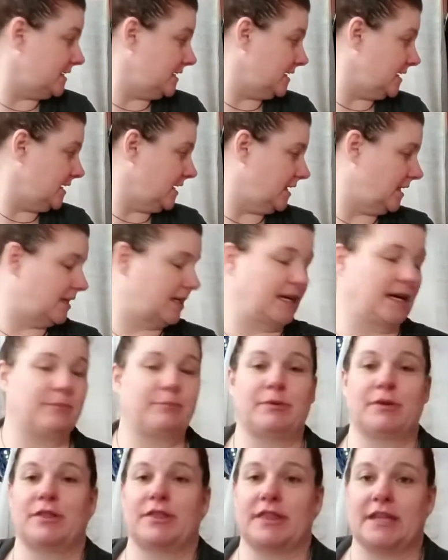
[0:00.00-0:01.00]
a
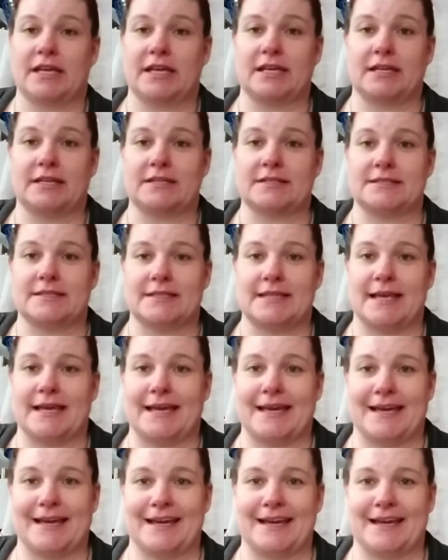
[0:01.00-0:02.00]
couple things
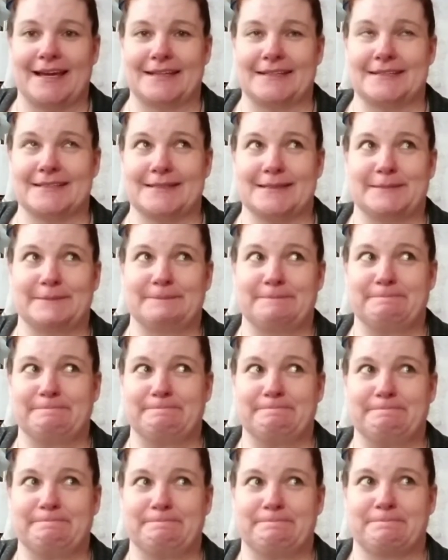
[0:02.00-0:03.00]
that
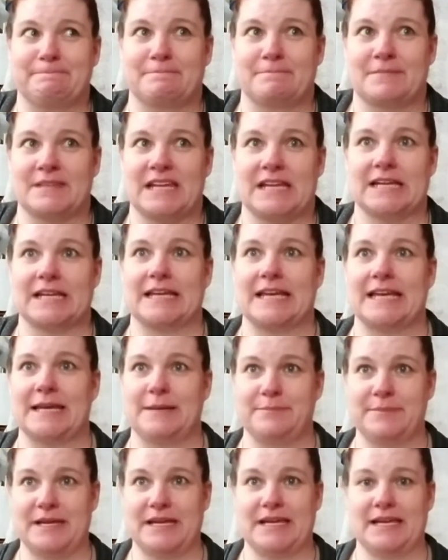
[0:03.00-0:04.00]

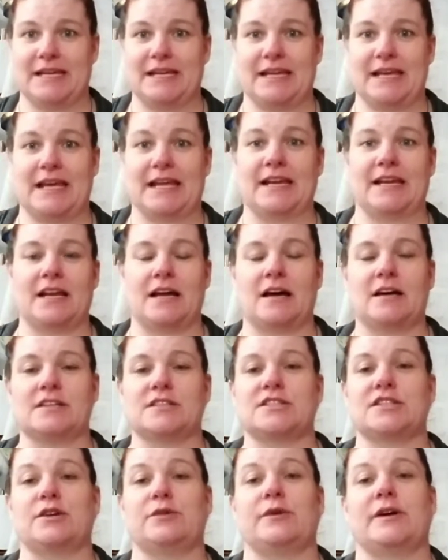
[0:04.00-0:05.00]
came in, and
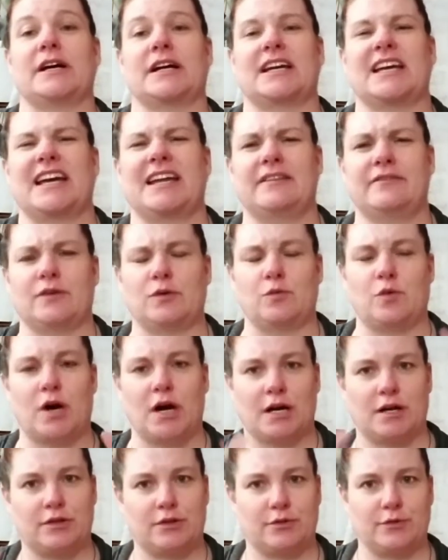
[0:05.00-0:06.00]
also a kind of a
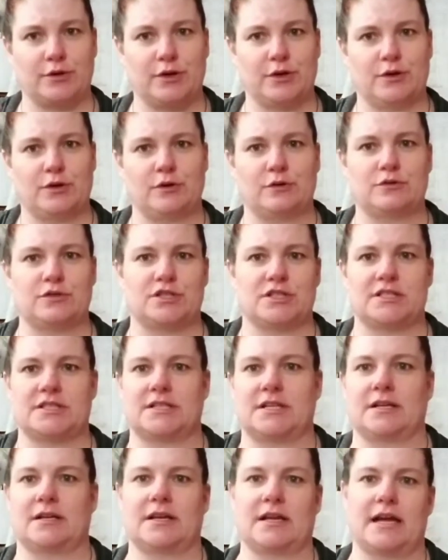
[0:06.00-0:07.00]
walkthrough,
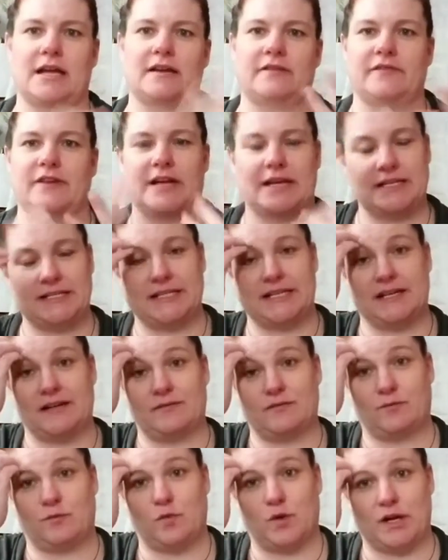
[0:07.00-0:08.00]
just a kind of an idea
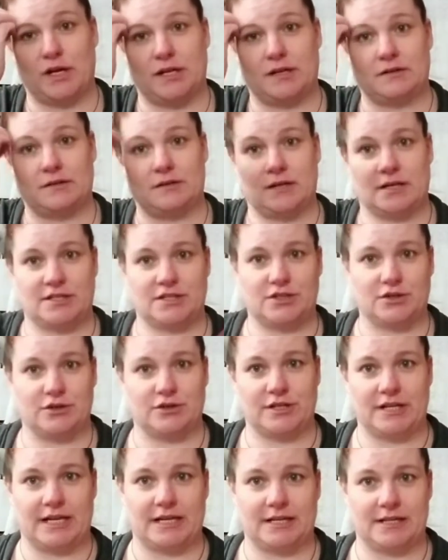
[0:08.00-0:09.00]
of what a
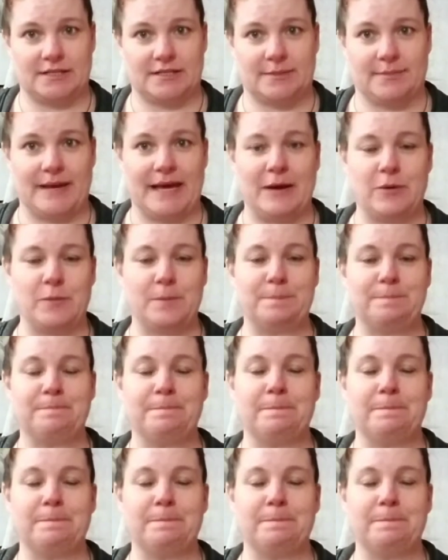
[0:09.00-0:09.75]
certain deck is about.